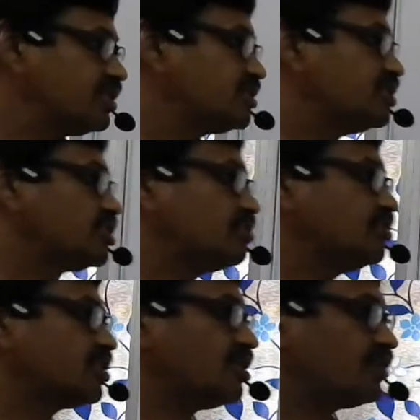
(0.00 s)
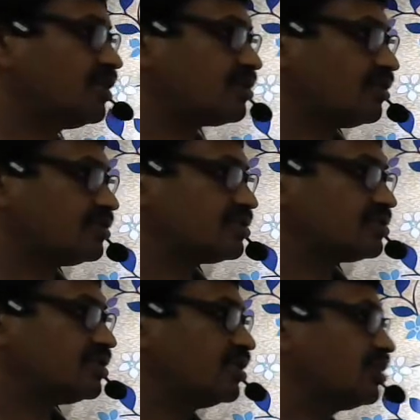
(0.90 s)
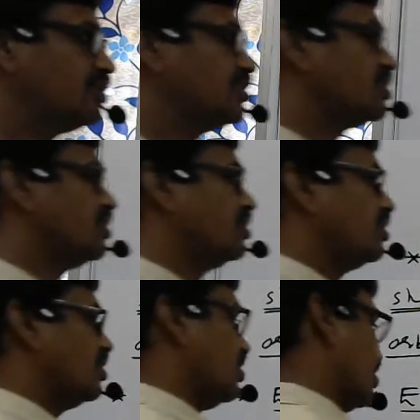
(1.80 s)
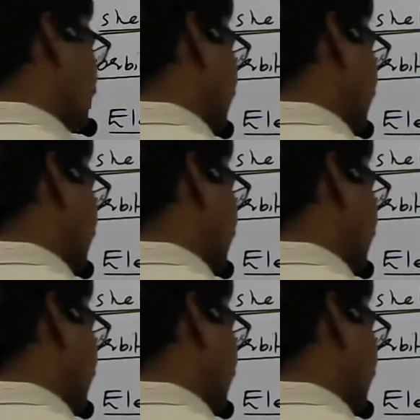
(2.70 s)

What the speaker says: is distribution of electrons. Otherwise, we